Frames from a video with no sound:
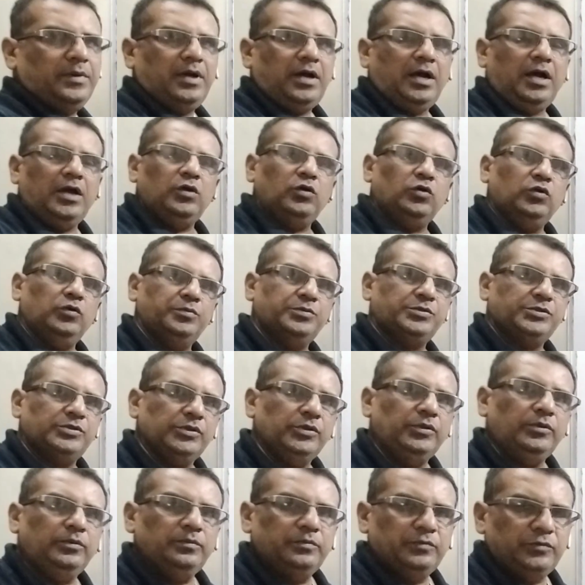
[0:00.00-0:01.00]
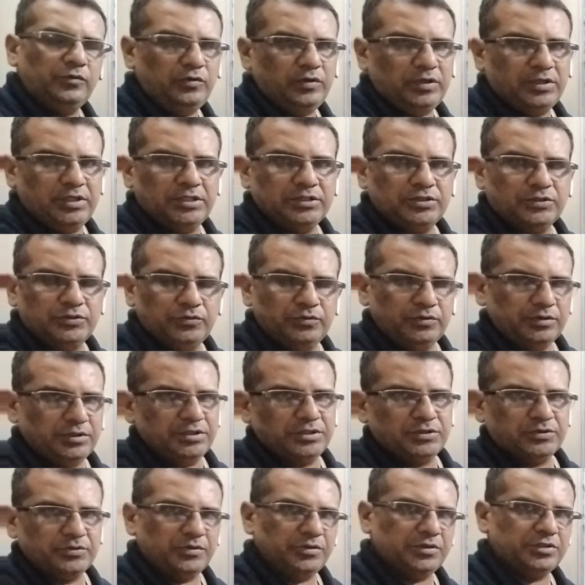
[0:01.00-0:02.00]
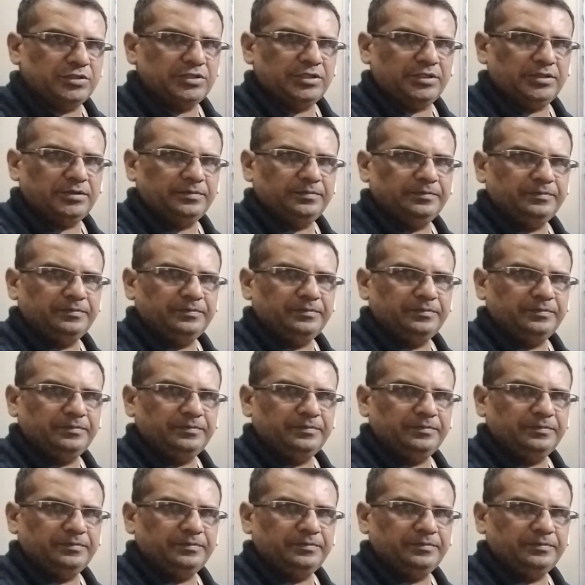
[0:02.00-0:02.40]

I hope so. You understood this question.